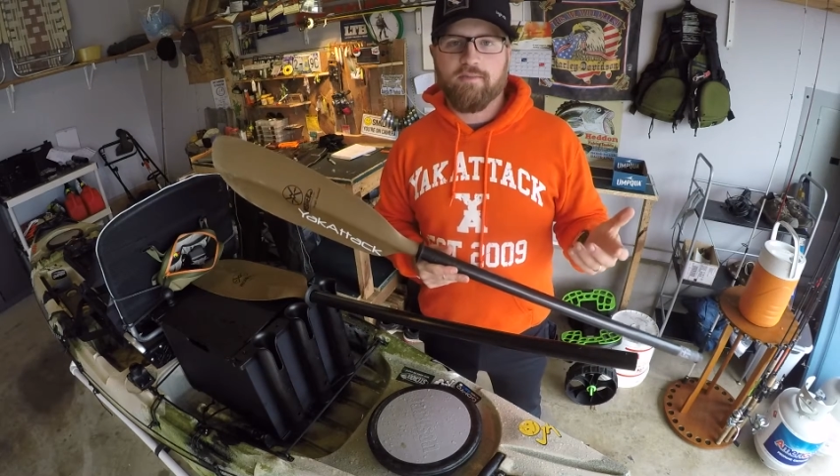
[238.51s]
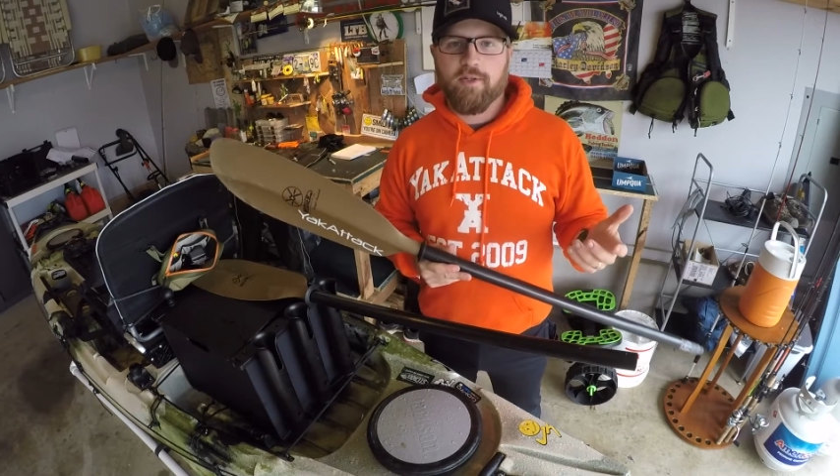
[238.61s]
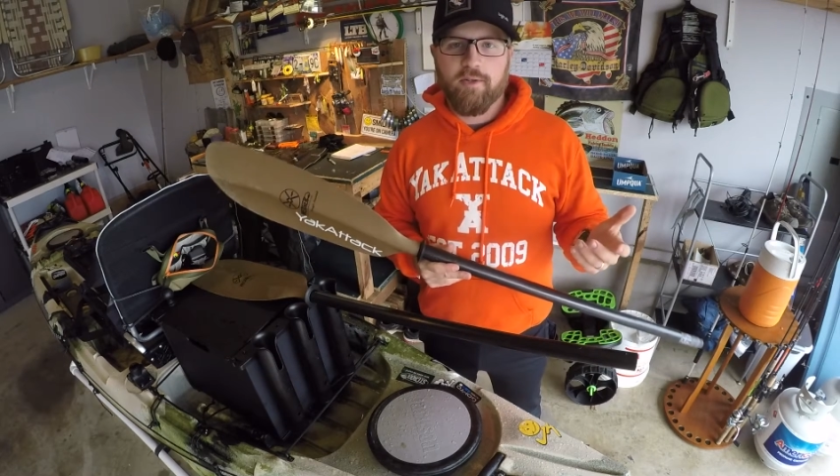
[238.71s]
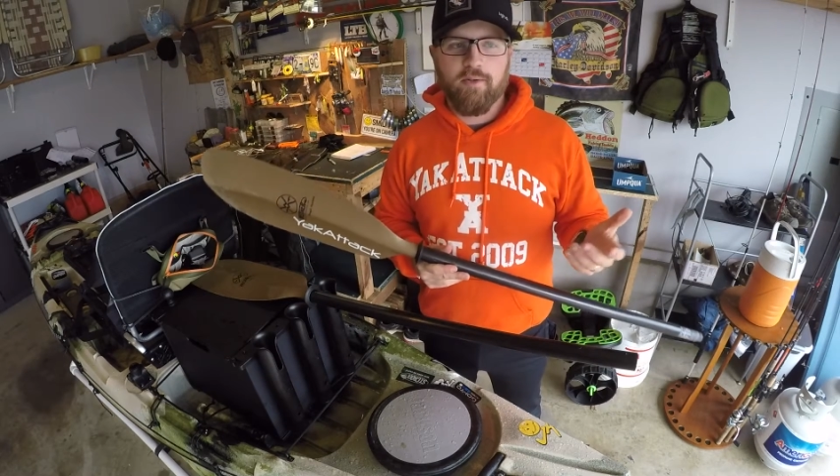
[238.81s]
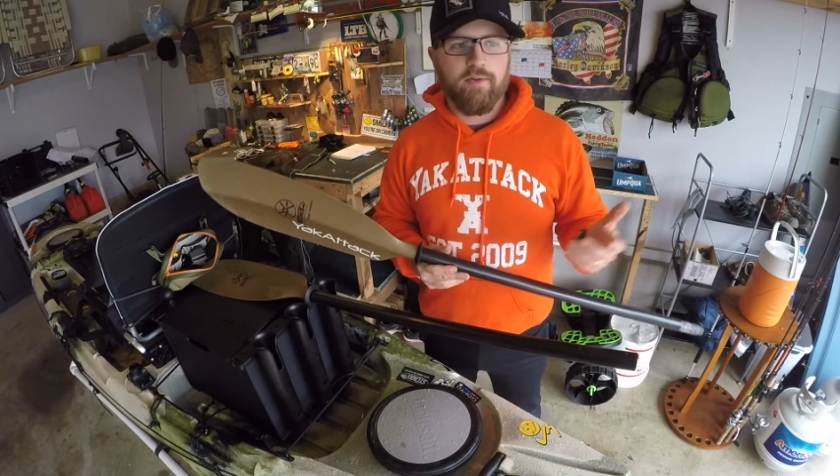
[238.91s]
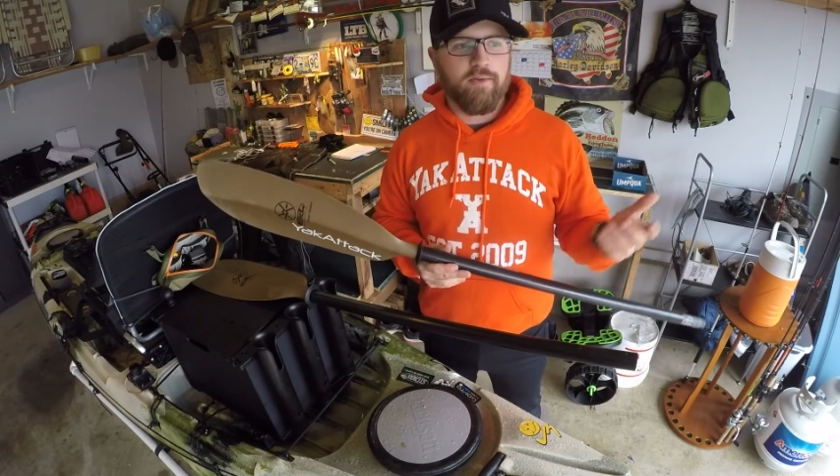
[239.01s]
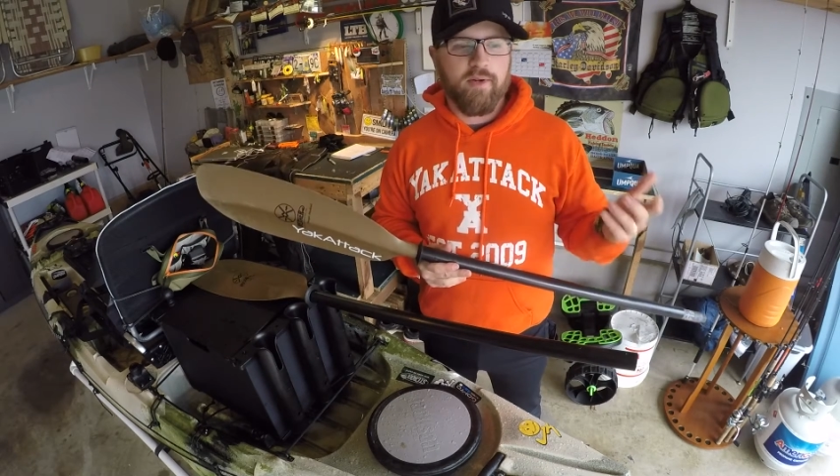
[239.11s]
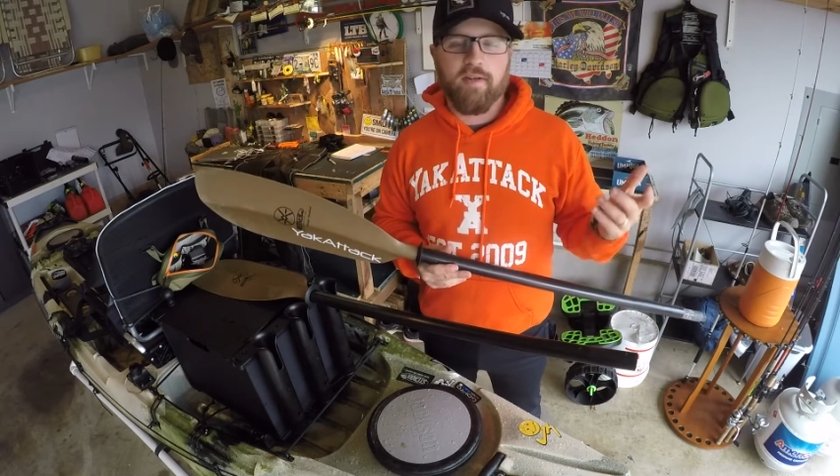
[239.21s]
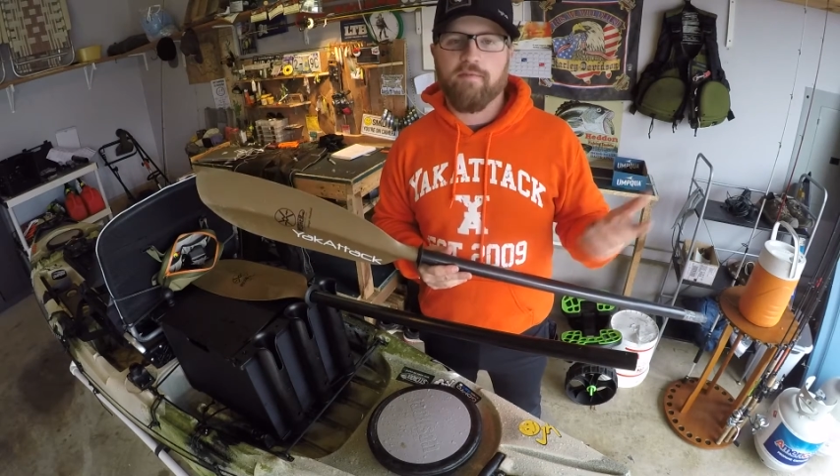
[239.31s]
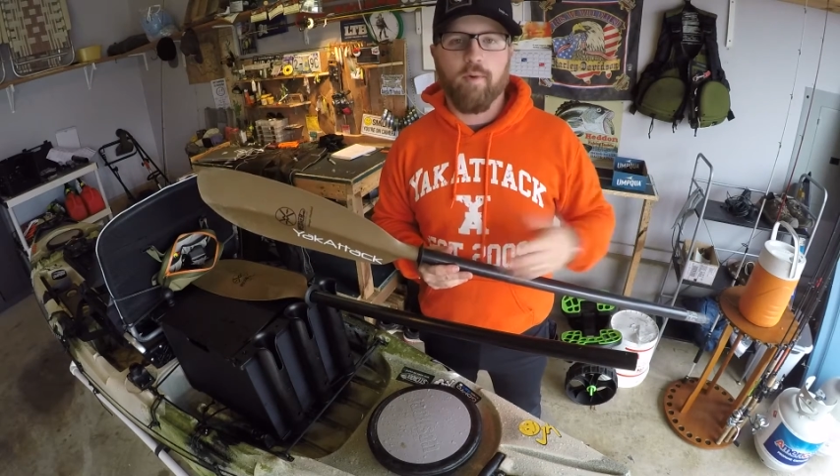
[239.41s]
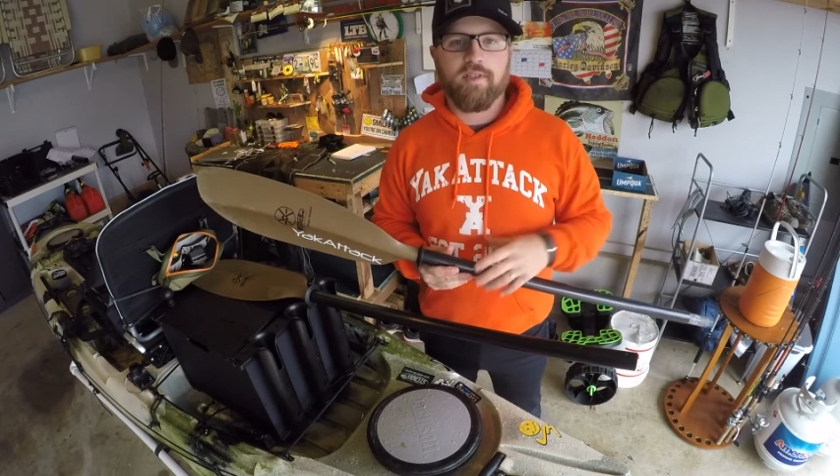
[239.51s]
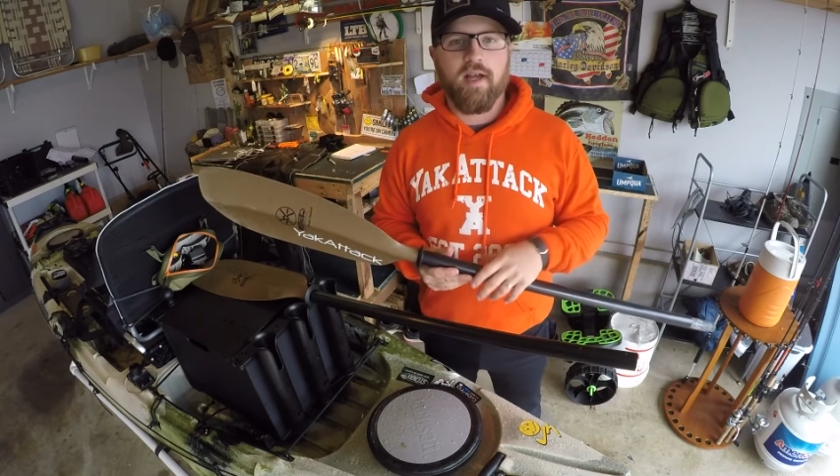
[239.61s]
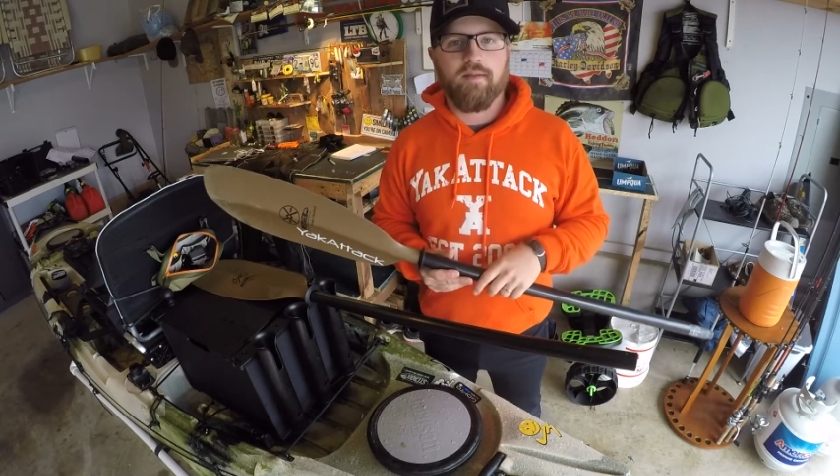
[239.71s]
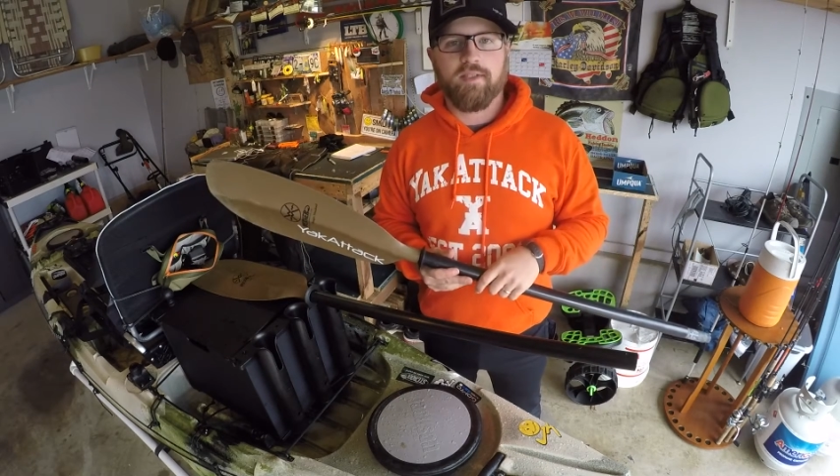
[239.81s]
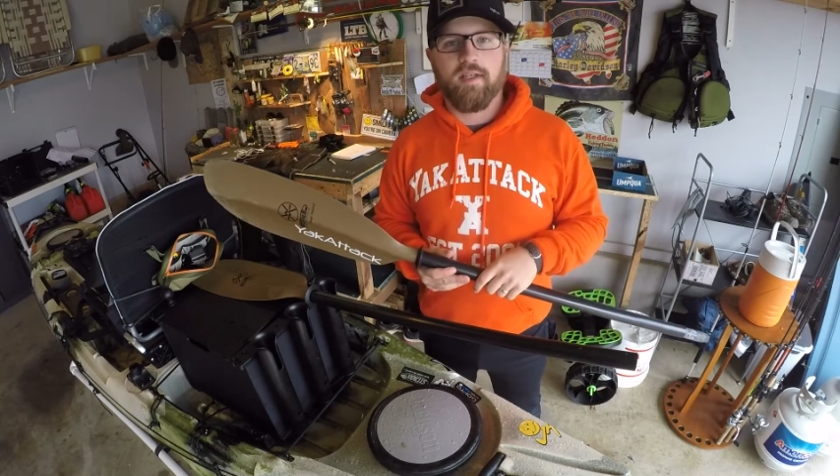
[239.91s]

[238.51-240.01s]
2, 3, 4 times a